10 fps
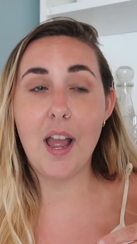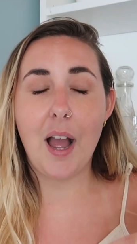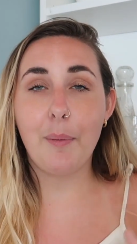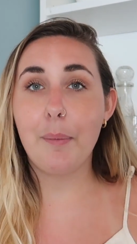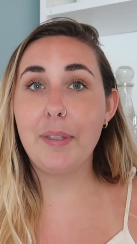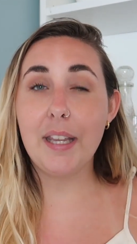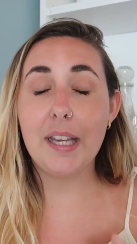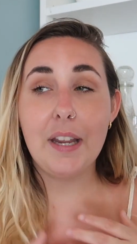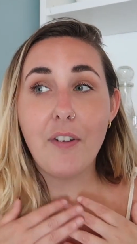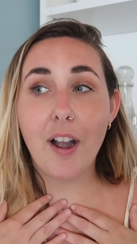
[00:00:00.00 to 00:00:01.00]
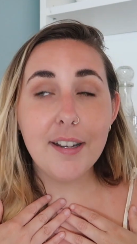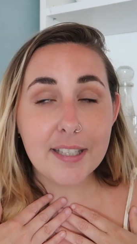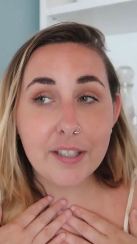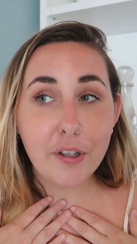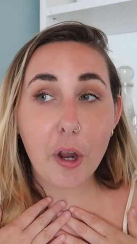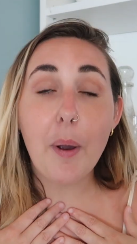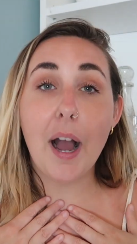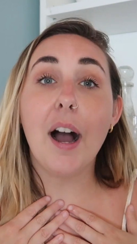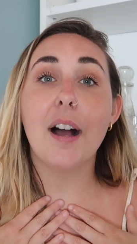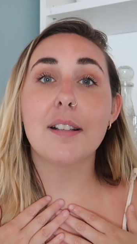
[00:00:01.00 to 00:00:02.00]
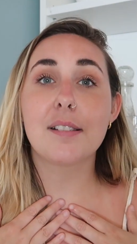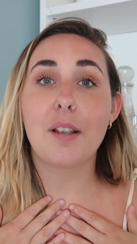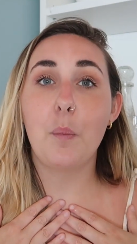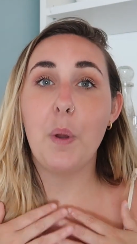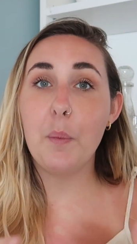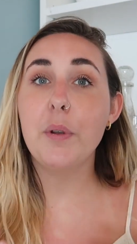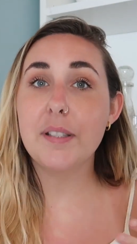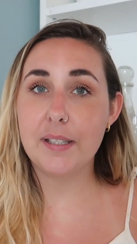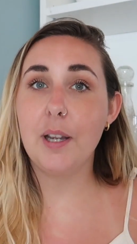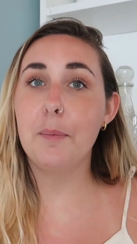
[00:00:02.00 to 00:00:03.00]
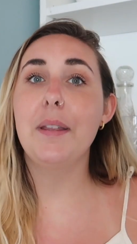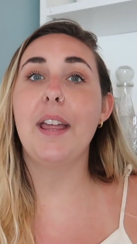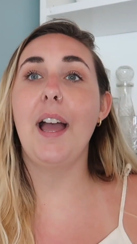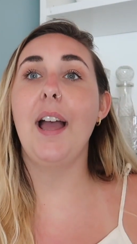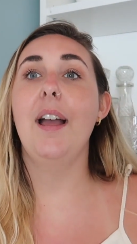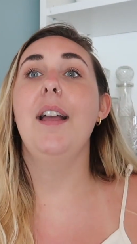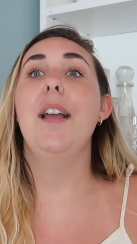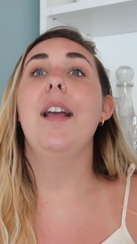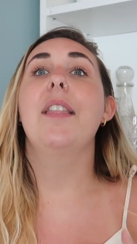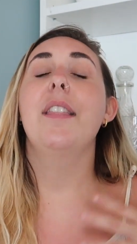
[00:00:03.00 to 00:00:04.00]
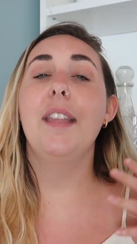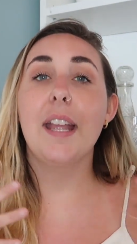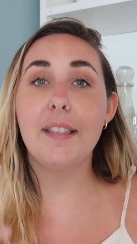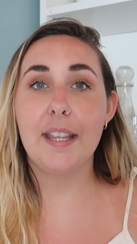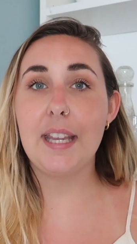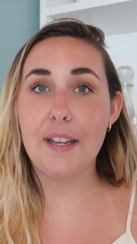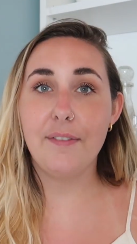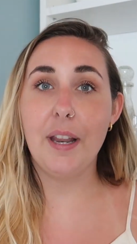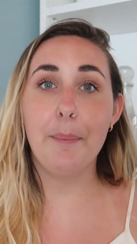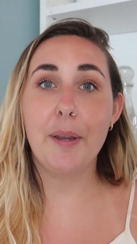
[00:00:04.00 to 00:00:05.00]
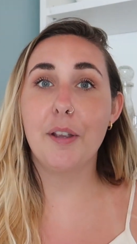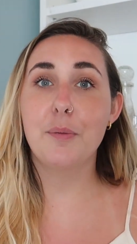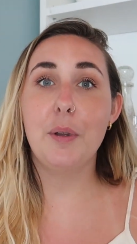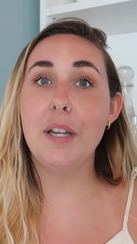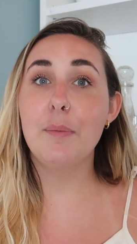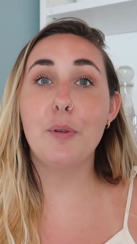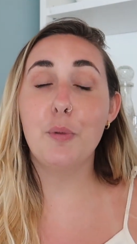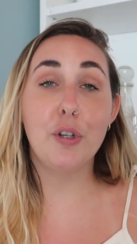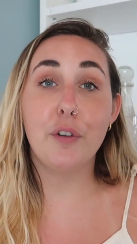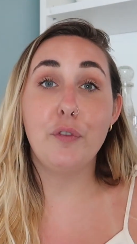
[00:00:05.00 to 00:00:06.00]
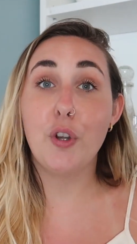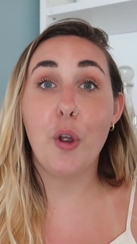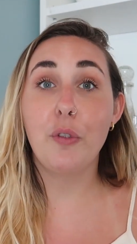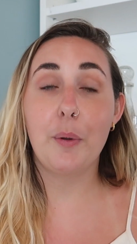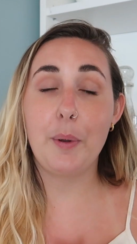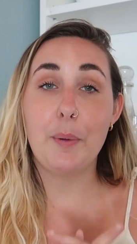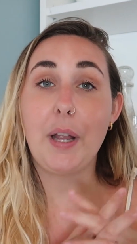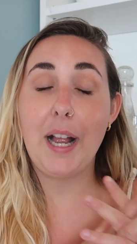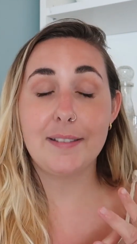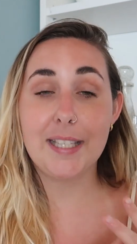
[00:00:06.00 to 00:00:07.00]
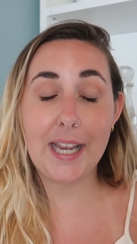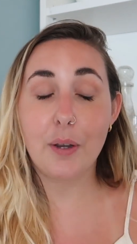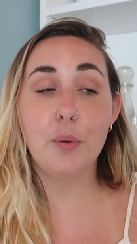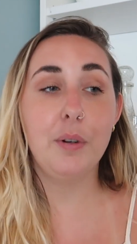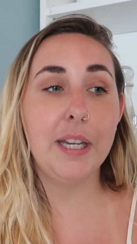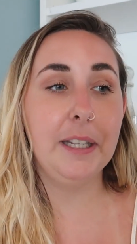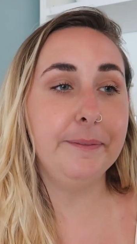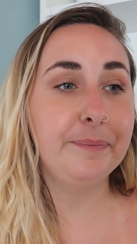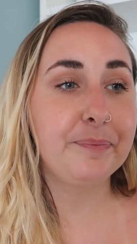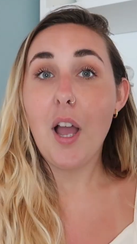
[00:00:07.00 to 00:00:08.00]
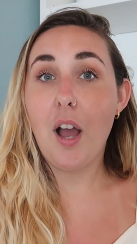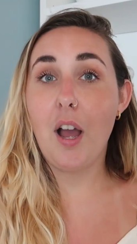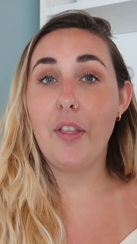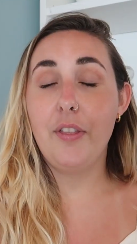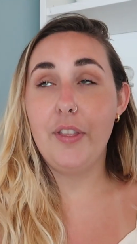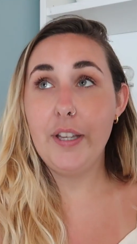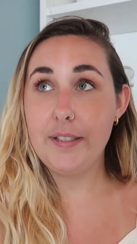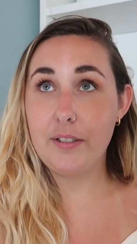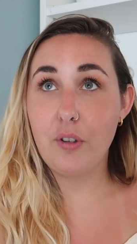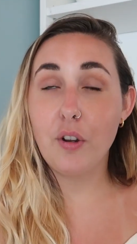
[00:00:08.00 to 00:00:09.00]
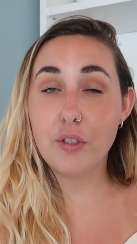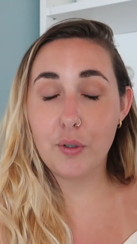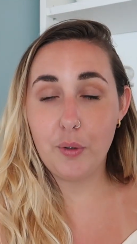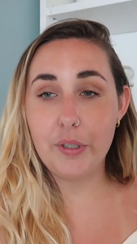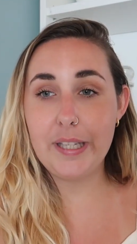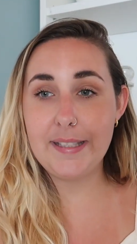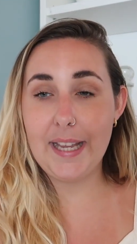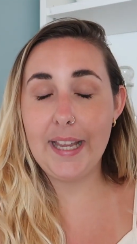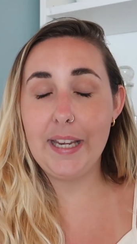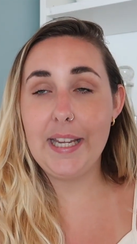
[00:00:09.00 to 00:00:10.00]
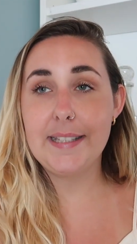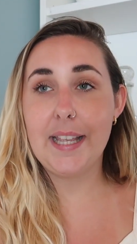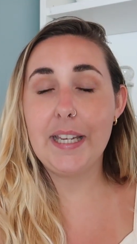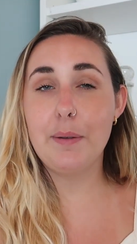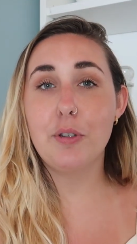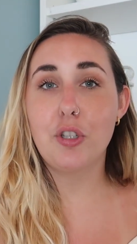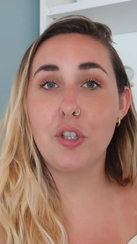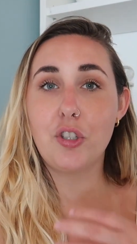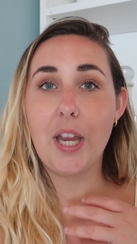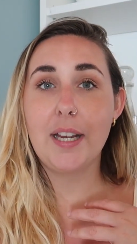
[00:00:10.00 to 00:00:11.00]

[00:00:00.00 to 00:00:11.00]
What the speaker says: And I'm thinking, if I didn't go ask, we would still be there in the evening, because we wouldn't have known that we had to get called in. This doctor called us in. He said he was just